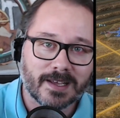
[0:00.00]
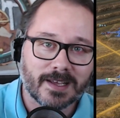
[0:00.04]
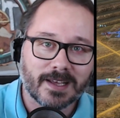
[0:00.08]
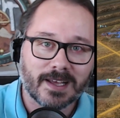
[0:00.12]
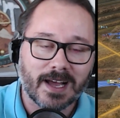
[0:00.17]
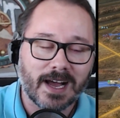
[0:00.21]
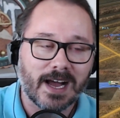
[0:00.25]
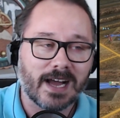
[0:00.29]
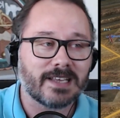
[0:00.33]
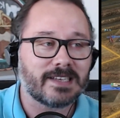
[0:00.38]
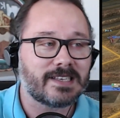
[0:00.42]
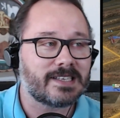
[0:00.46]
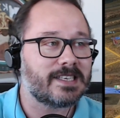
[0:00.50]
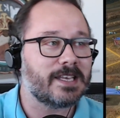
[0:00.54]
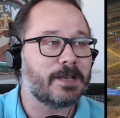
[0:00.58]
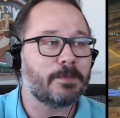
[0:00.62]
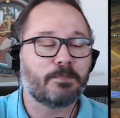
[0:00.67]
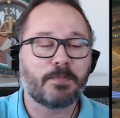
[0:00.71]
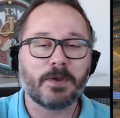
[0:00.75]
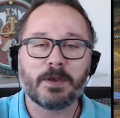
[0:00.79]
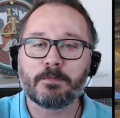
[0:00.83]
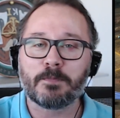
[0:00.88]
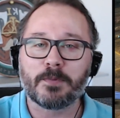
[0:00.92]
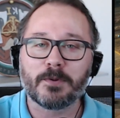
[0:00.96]
I see
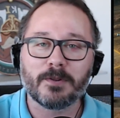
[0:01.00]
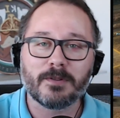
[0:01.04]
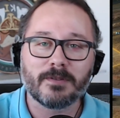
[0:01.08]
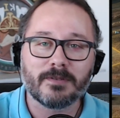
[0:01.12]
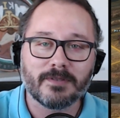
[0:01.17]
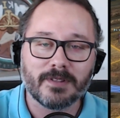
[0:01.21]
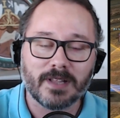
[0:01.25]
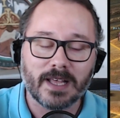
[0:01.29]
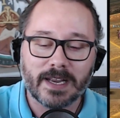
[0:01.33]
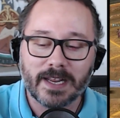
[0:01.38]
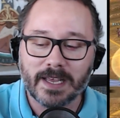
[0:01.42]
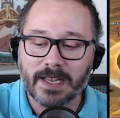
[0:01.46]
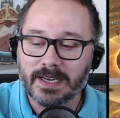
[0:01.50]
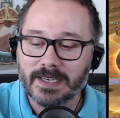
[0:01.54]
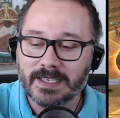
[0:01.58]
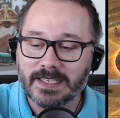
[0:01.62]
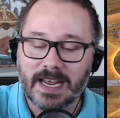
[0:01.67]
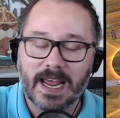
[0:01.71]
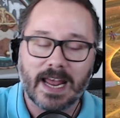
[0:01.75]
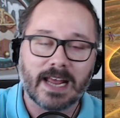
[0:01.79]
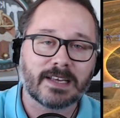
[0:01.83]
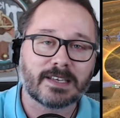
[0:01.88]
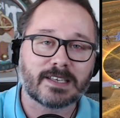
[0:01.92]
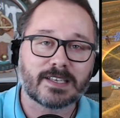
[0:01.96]
people letting
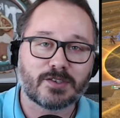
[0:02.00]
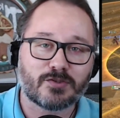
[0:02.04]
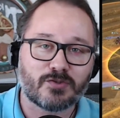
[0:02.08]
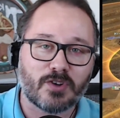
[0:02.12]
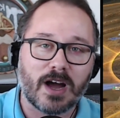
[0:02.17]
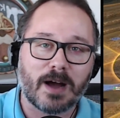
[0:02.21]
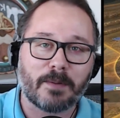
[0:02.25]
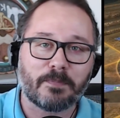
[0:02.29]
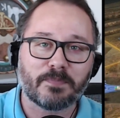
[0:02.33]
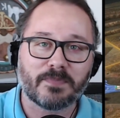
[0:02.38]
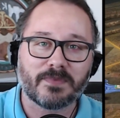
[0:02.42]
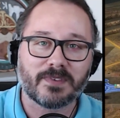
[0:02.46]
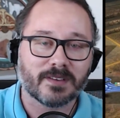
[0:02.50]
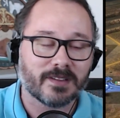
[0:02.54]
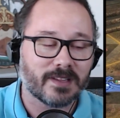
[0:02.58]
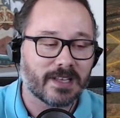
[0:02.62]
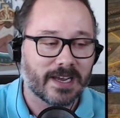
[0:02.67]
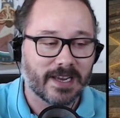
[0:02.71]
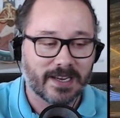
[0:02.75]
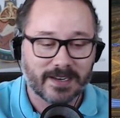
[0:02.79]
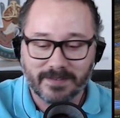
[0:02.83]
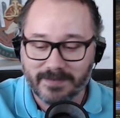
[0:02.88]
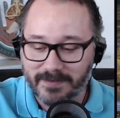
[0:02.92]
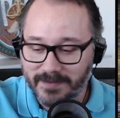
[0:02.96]
tanks drop to
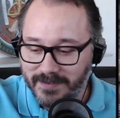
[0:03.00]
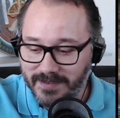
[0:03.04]
like